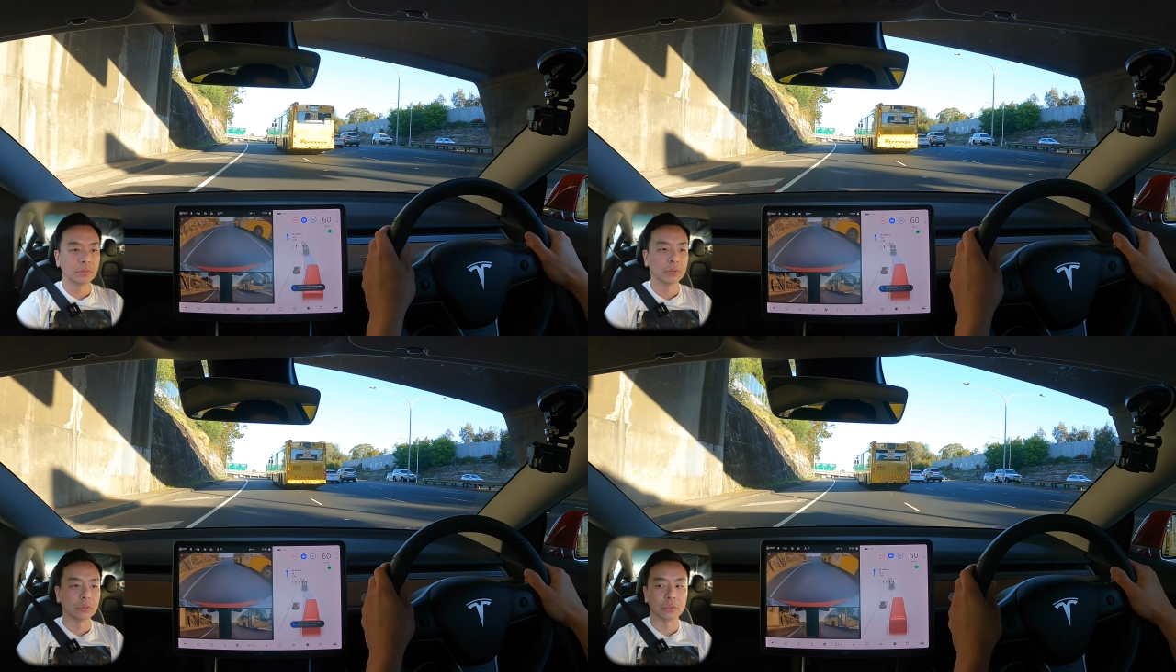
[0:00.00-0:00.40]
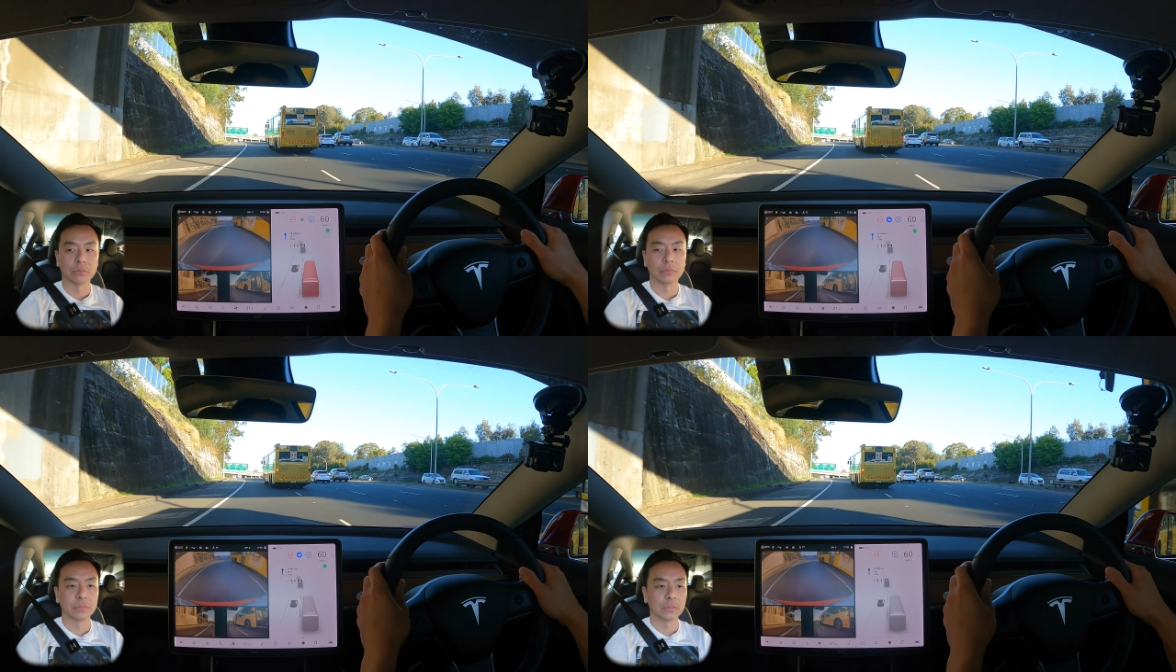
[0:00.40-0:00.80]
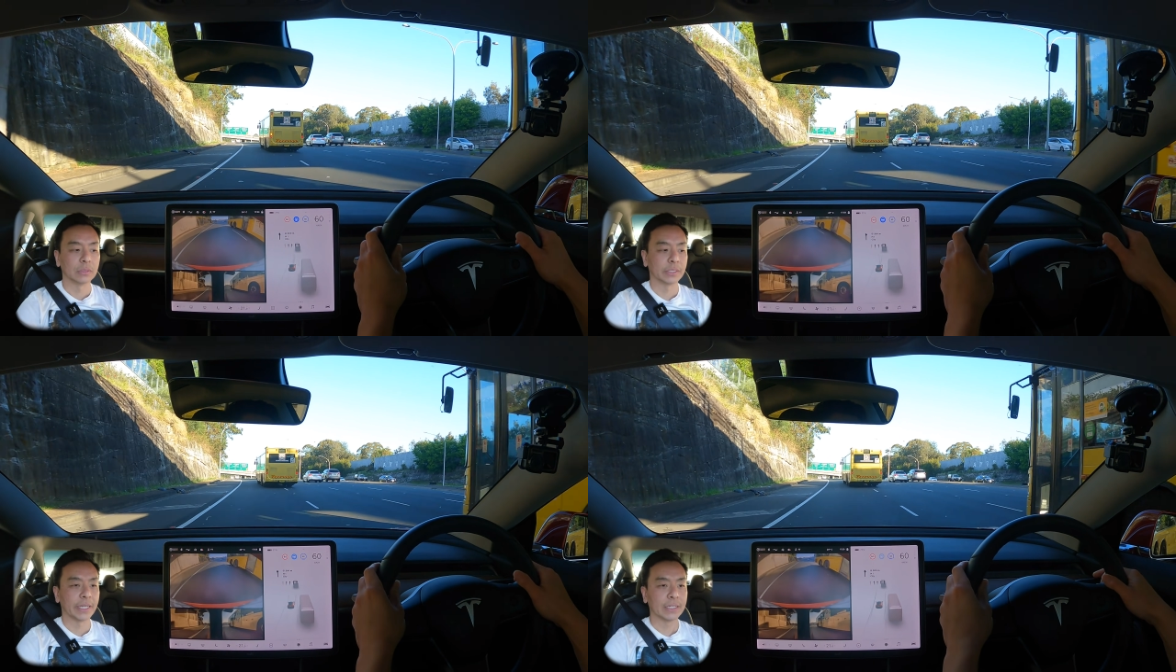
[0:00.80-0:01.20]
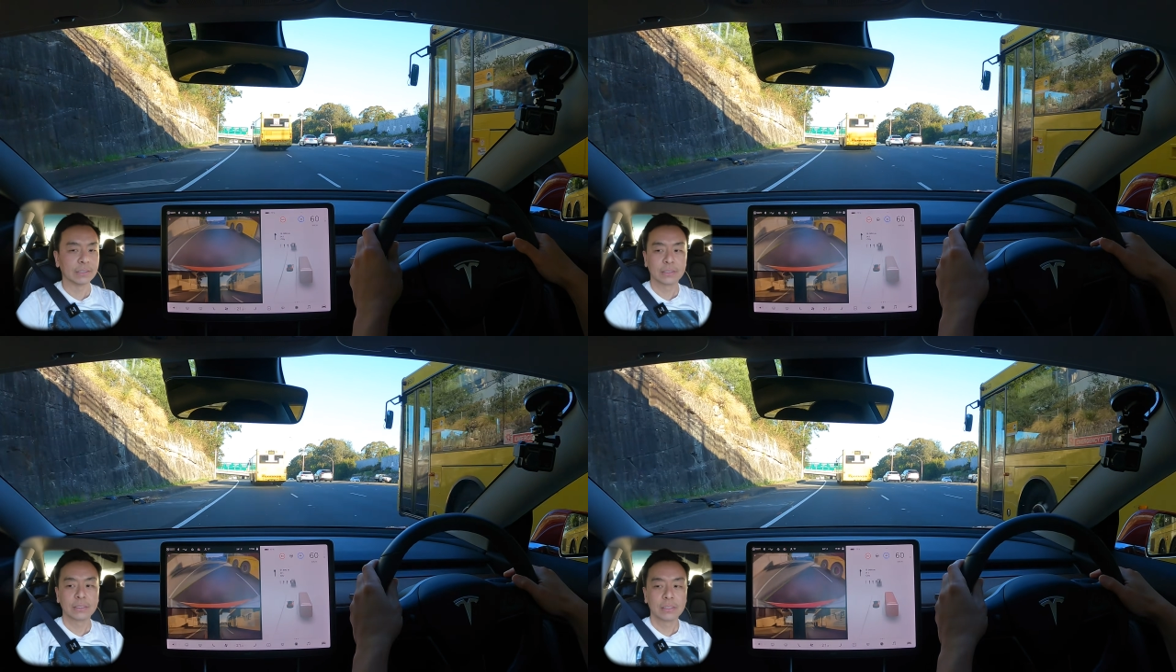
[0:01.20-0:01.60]
Ooh. Okay.
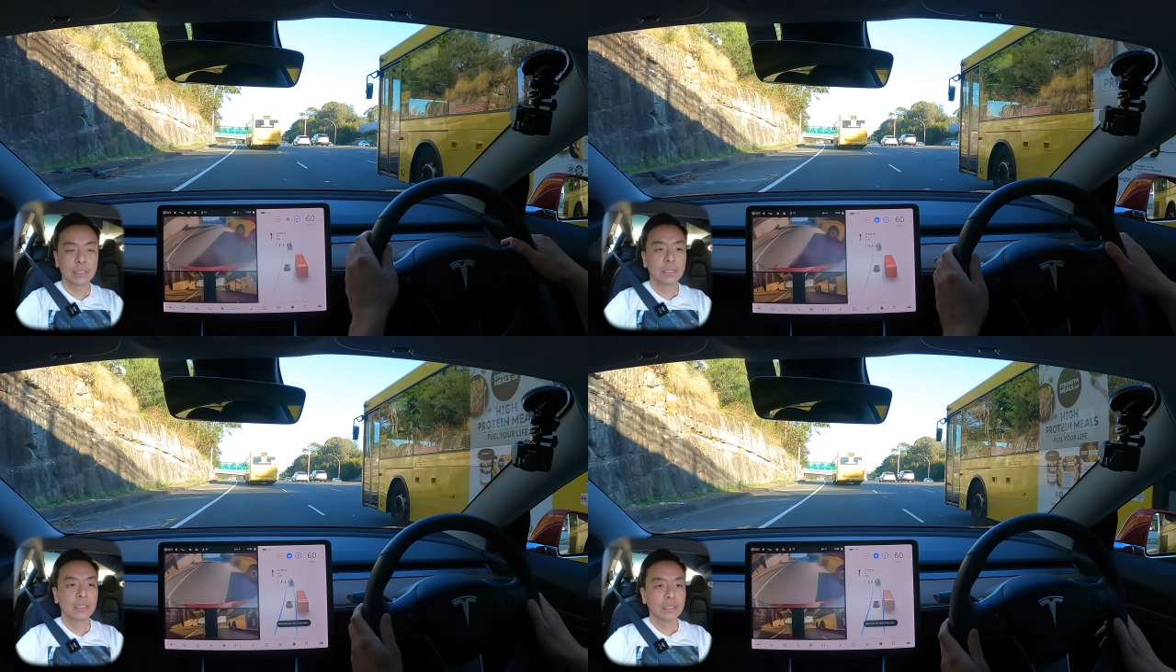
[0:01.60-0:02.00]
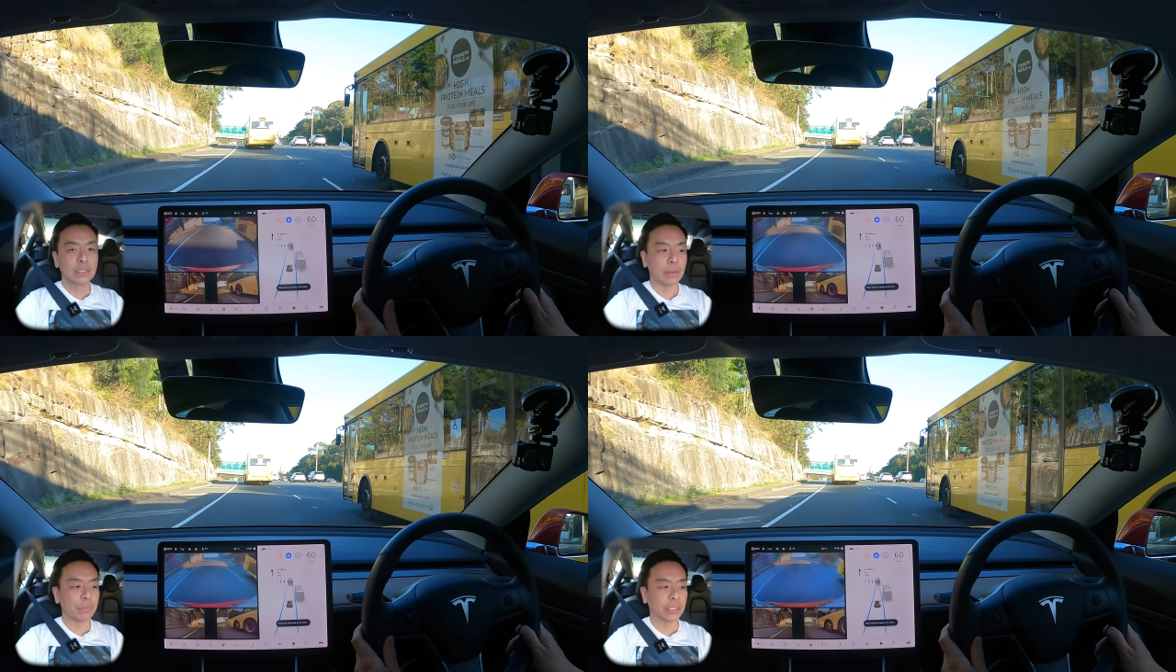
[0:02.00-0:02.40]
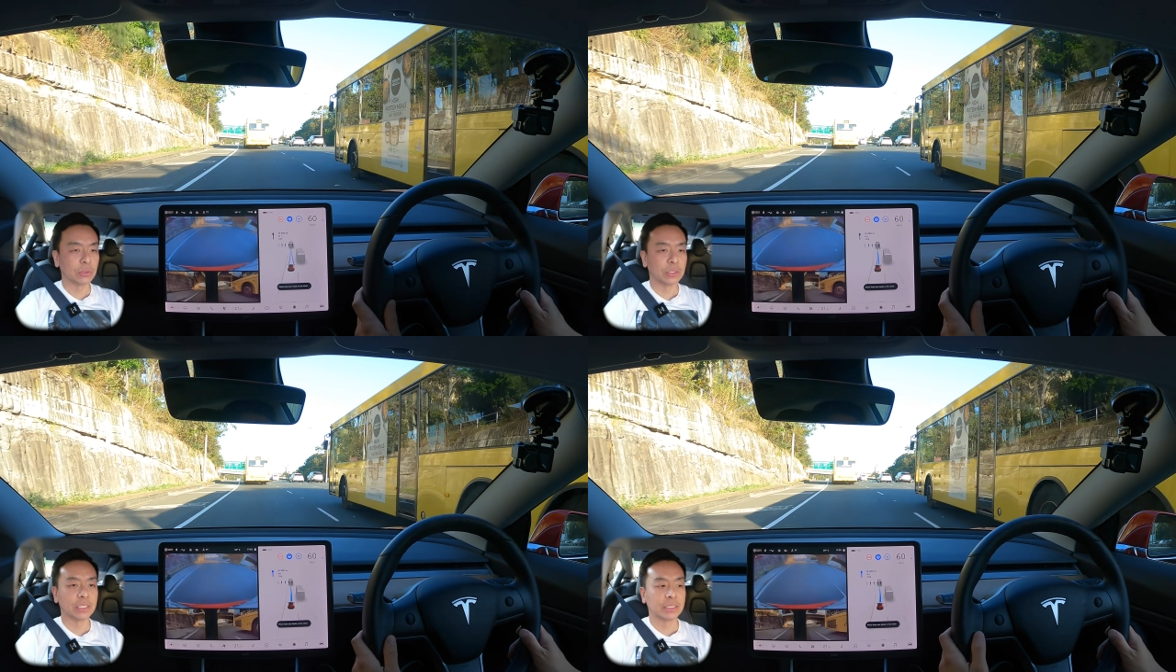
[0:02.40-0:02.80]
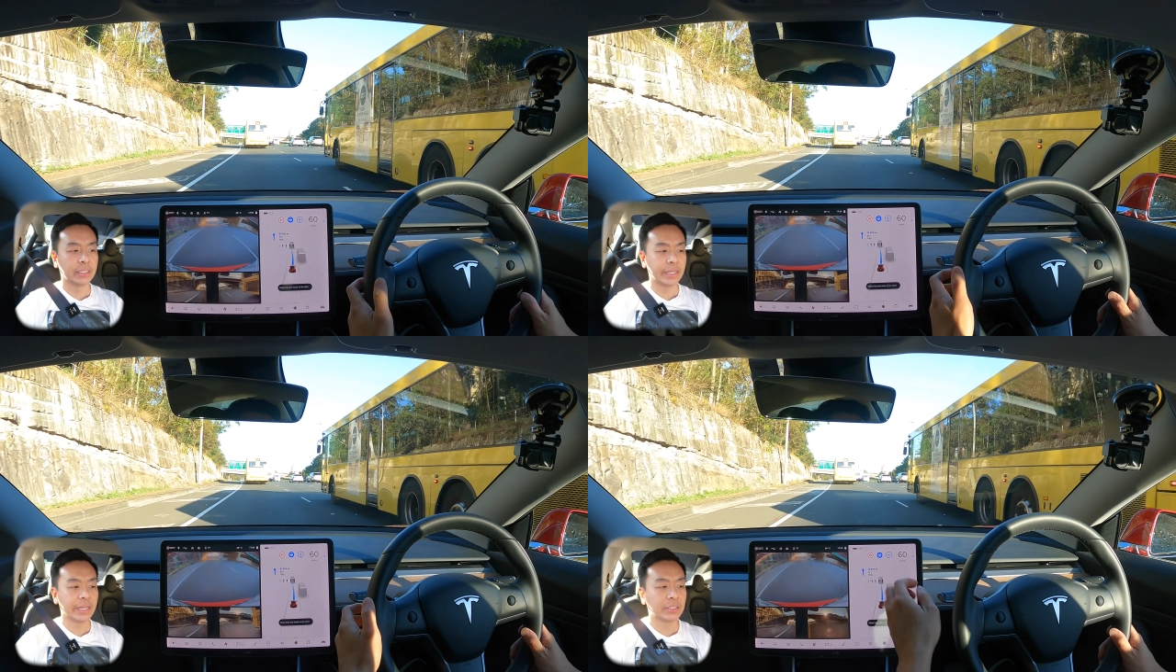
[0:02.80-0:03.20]
The bus was just
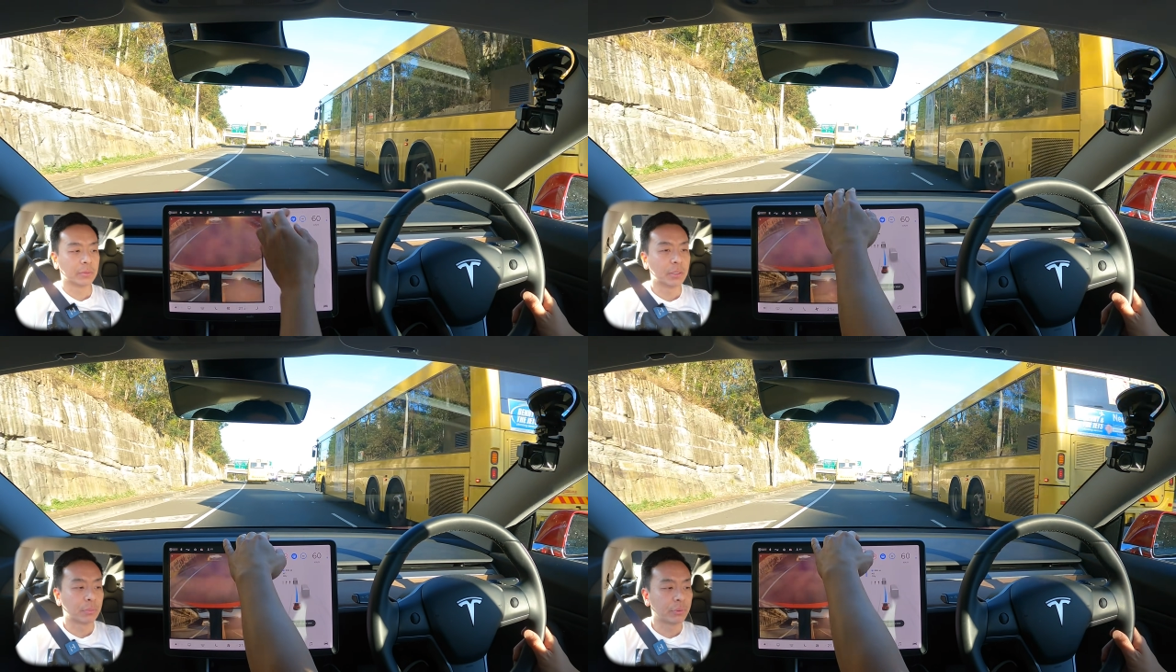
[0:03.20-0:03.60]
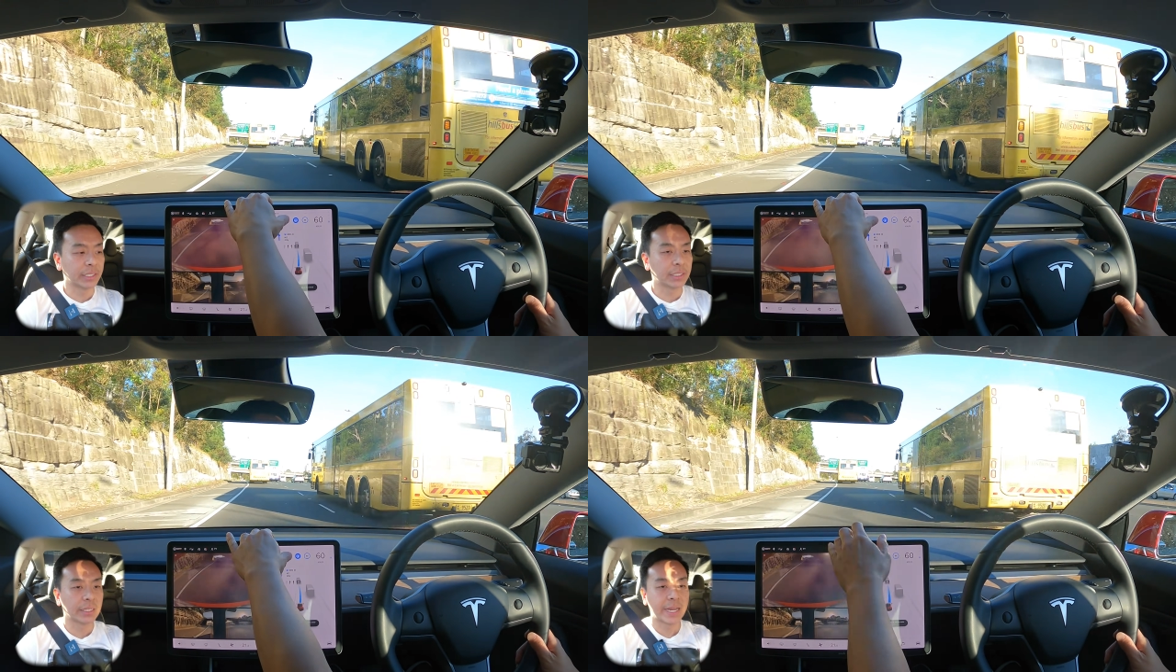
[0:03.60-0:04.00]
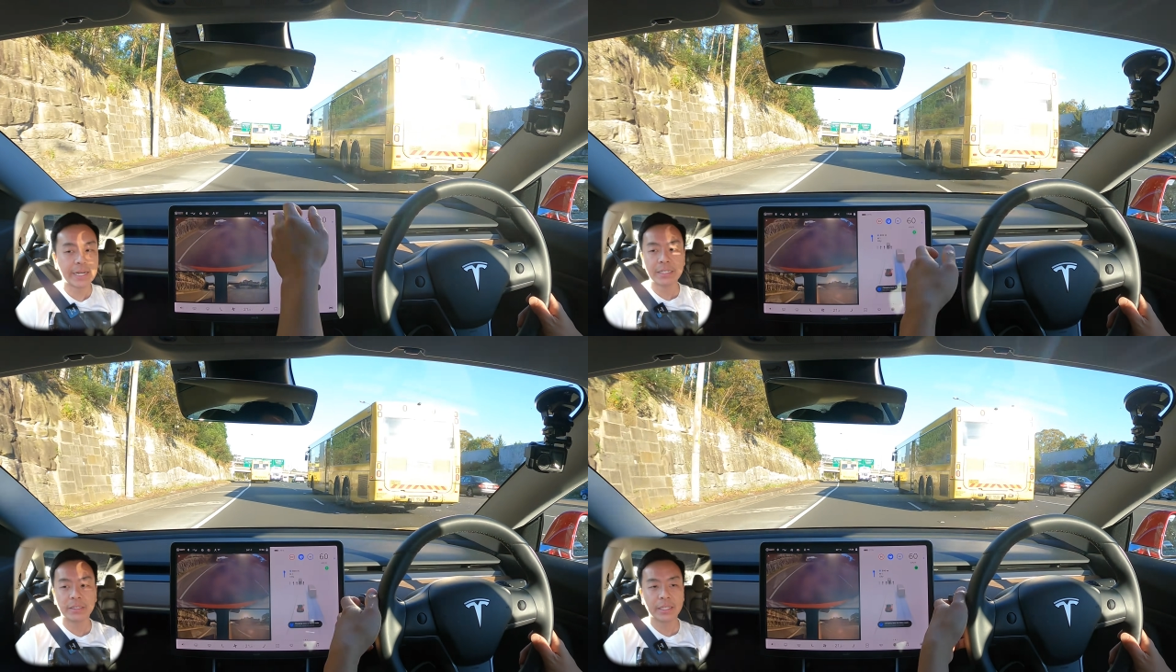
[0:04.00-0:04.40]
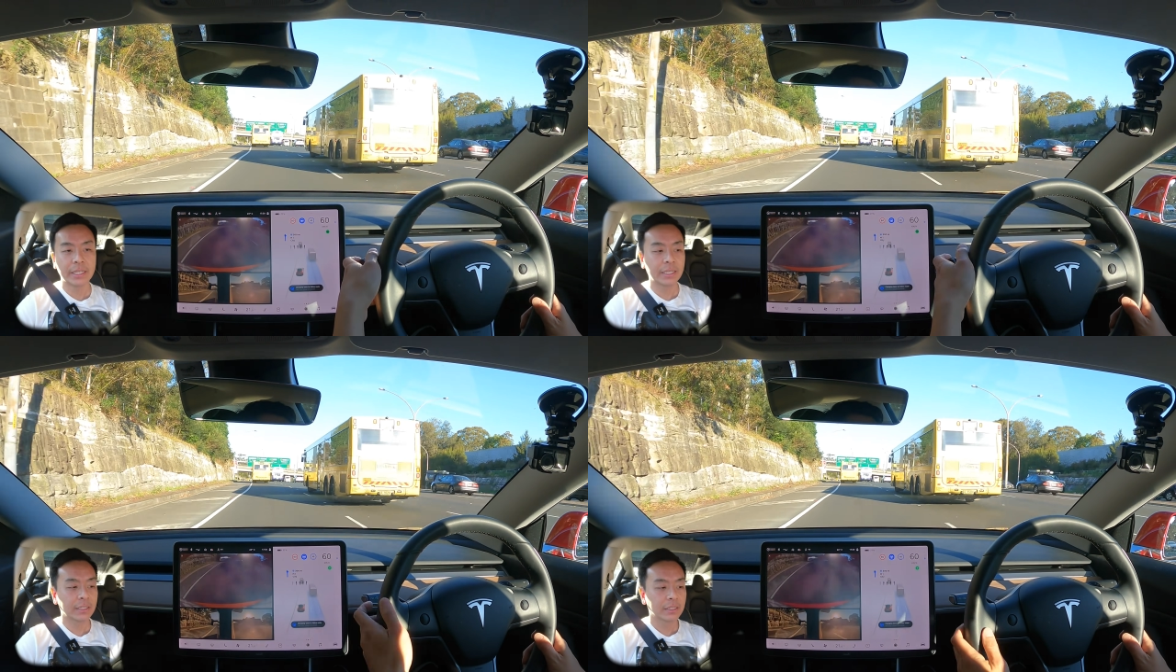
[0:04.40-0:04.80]
there, so I'm going to press 80
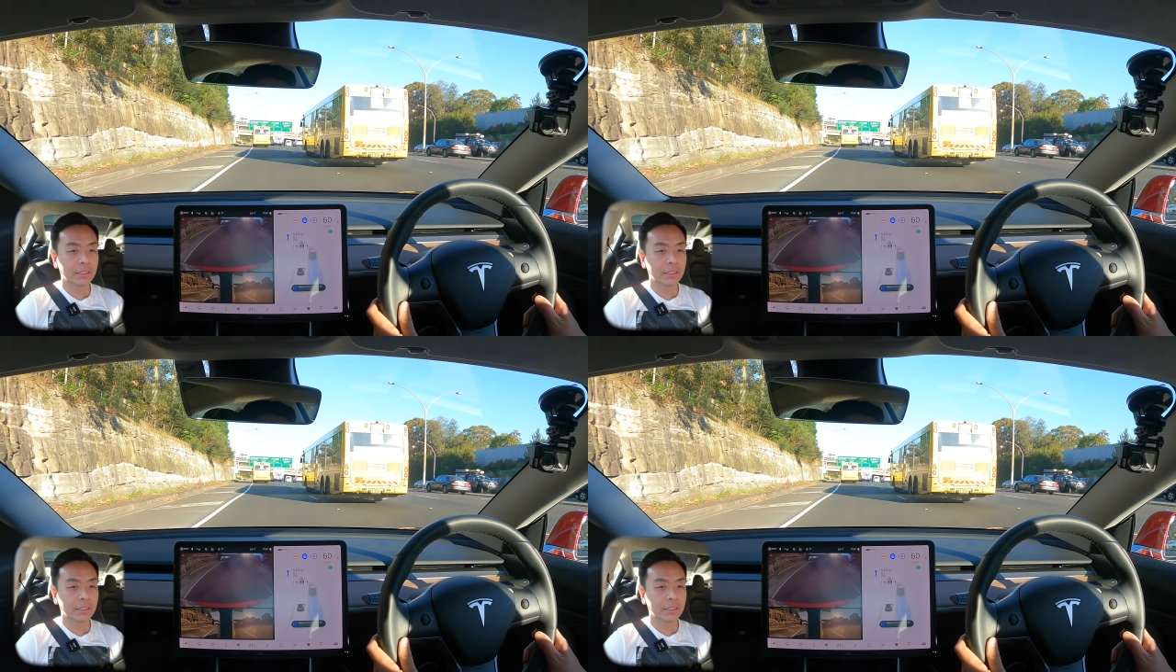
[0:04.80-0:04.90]
there.